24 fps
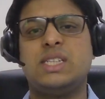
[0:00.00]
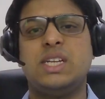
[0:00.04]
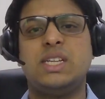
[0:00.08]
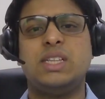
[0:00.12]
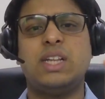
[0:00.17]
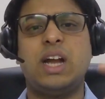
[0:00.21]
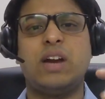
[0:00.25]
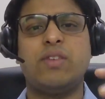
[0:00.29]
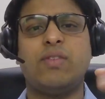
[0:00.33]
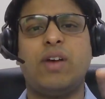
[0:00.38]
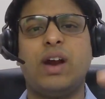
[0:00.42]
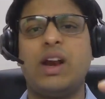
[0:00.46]
In
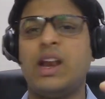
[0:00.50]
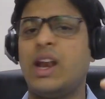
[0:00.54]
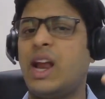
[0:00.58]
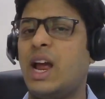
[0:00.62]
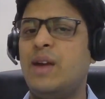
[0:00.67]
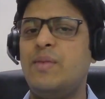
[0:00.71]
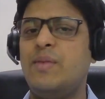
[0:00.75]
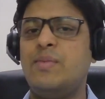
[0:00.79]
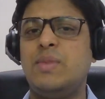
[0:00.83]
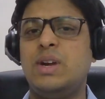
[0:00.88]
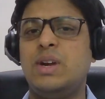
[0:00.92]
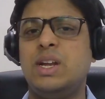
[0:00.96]
that one,
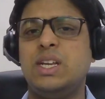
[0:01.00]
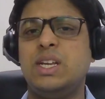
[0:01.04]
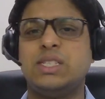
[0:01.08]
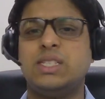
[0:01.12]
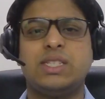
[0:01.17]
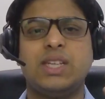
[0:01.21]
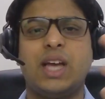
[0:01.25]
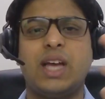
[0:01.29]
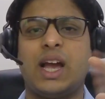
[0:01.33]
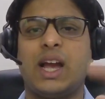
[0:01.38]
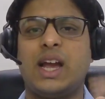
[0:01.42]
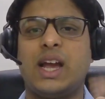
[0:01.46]
MD,
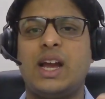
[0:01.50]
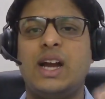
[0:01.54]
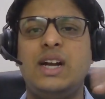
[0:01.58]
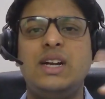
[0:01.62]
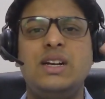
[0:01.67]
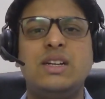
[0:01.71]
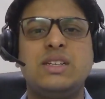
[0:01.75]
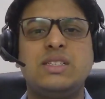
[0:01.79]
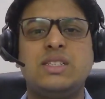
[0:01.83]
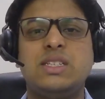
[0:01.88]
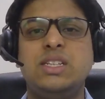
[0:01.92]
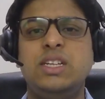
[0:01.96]

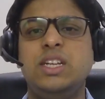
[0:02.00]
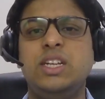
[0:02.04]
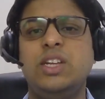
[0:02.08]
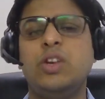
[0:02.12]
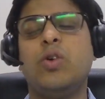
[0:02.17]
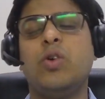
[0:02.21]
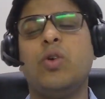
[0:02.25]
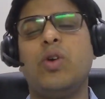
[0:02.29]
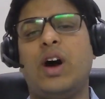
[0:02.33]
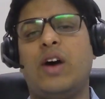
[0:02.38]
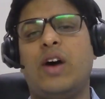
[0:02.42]
second CEO.